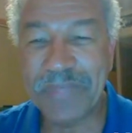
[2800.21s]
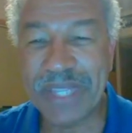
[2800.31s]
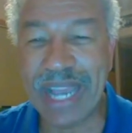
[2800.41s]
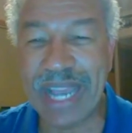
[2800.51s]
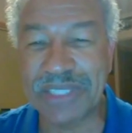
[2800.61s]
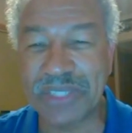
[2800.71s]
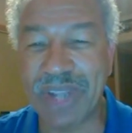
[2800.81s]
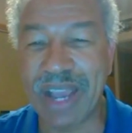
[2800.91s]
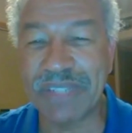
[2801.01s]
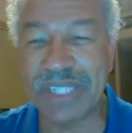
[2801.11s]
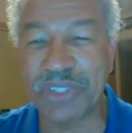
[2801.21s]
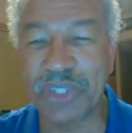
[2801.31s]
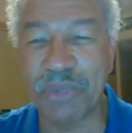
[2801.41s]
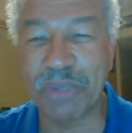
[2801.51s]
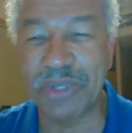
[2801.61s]
the guy's driving a
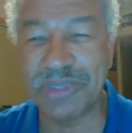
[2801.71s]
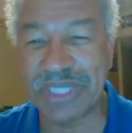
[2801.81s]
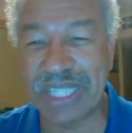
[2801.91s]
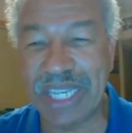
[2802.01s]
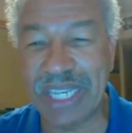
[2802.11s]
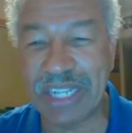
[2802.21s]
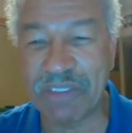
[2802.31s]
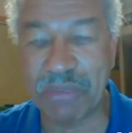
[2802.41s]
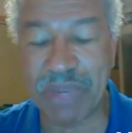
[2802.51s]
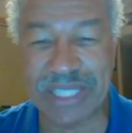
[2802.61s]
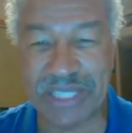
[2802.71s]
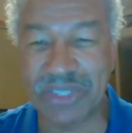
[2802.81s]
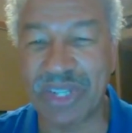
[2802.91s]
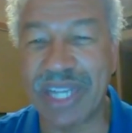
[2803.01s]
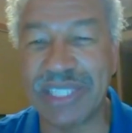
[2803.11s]
Turbo Z and everybody's
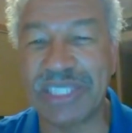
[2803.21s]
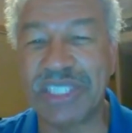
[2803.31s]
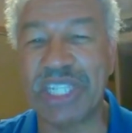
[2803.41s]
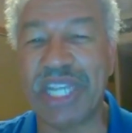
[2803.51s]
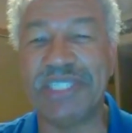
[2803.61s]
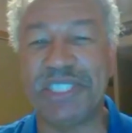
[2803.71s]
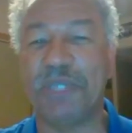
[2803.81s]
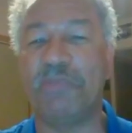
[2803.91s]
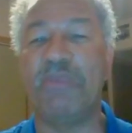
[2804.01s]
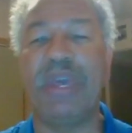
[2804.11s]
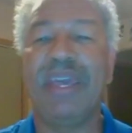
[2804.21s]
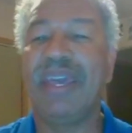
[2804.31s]
trying to chase him.